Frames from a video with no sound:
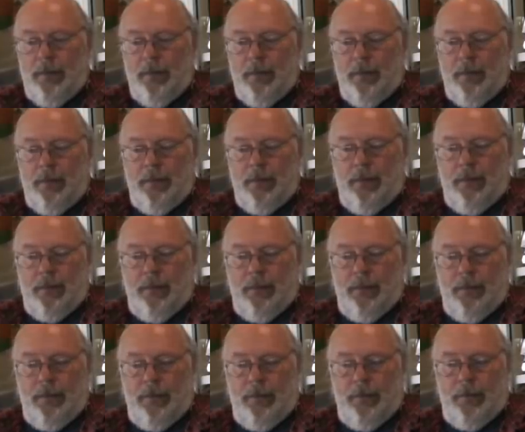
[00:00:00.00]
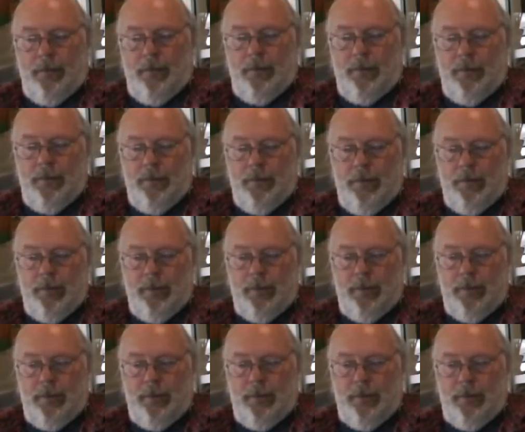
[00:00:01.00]

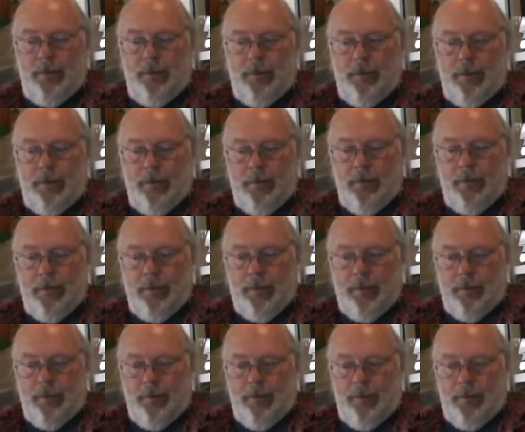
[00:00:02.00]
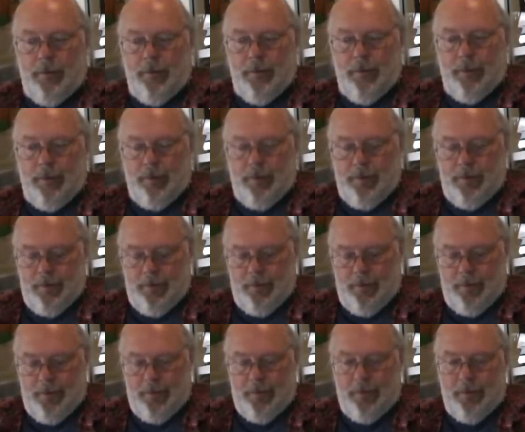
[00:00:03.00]

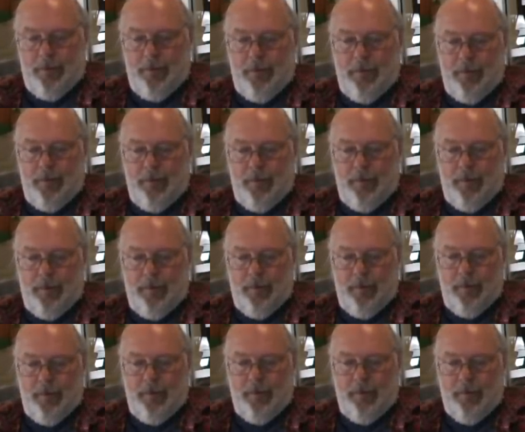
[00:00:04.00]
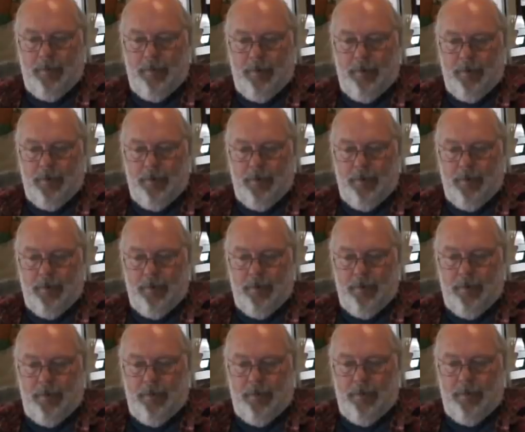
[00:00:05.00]

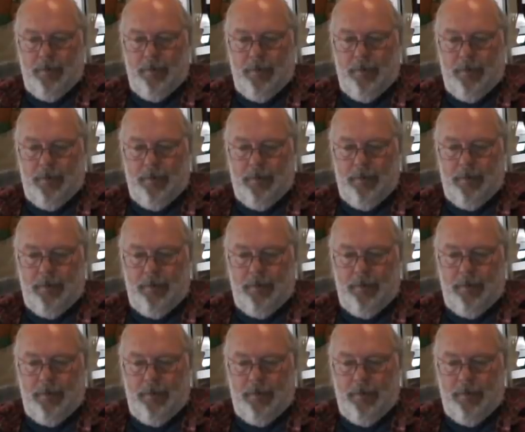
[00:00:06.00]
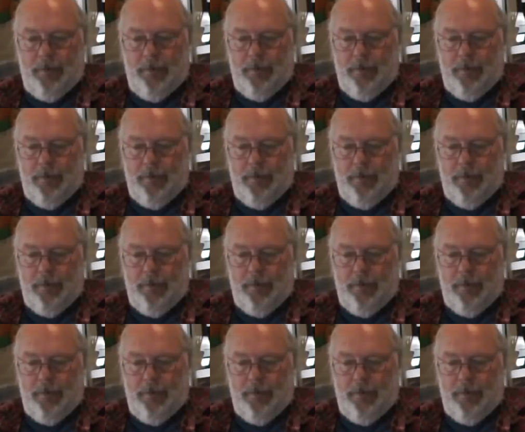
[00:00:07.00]
(not speaking)